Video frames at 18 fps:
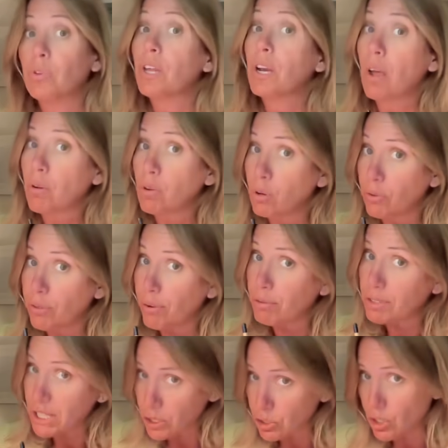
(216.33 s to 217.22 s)
The local
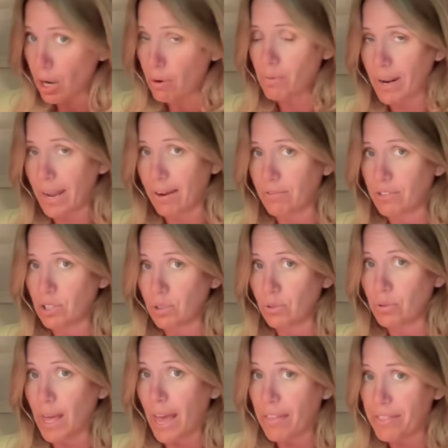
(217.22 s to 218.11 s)
authority don't have to
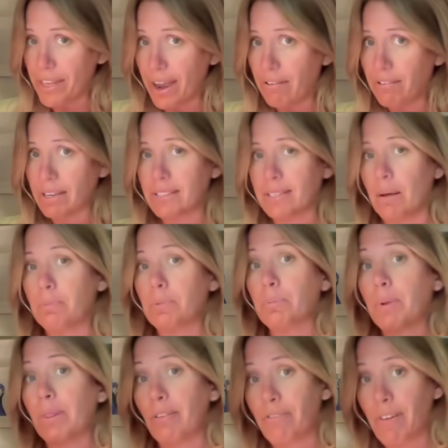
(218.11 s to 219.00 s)
do that. They're exempt,
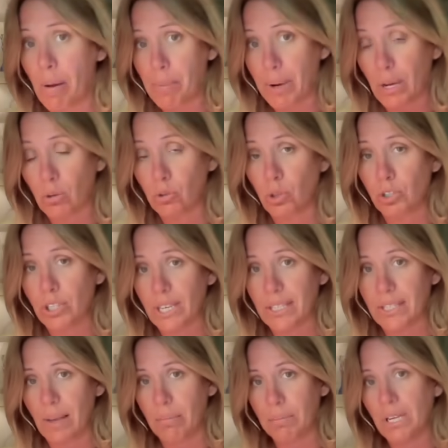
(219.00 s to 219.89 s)
but the family are not
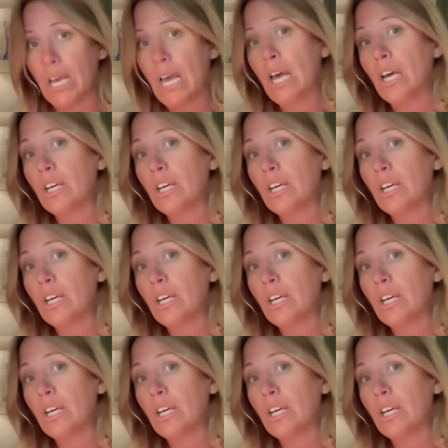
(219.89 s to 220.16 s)
exempt.